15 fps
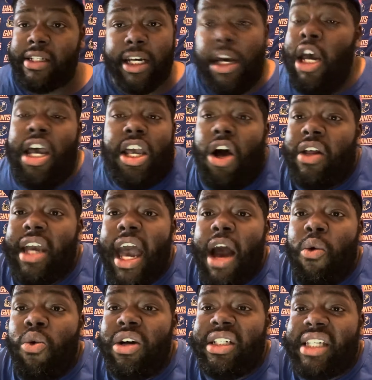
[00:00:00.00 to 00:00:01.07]
They only
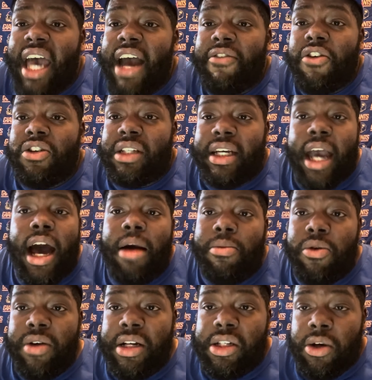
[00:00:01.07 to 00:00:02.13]
had one sack versus the
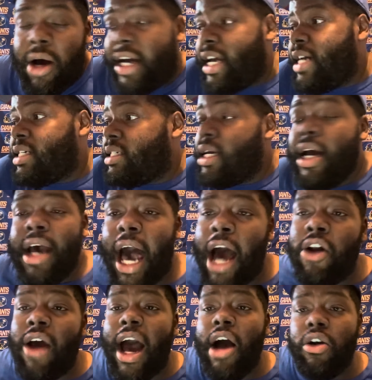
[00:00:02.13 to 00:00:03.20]
Cowboys, so I guess I
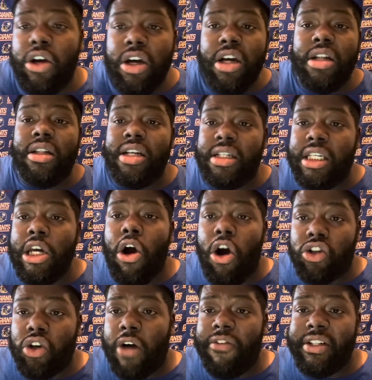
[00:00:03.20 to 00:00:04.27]
don't know how good the
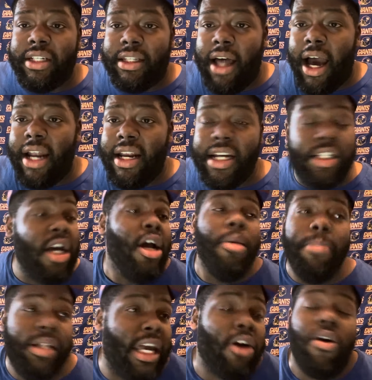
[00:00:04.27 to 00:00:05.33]
Seahawks' offensive line is,
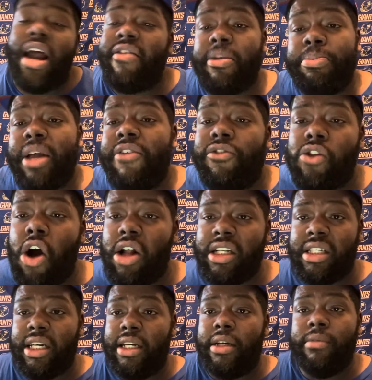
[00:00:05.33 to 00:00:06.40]
but they're going to have to play
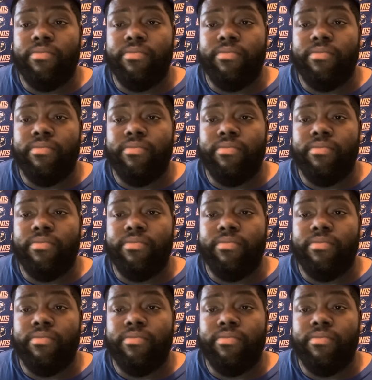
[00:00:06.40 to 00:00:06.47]
flawlessly.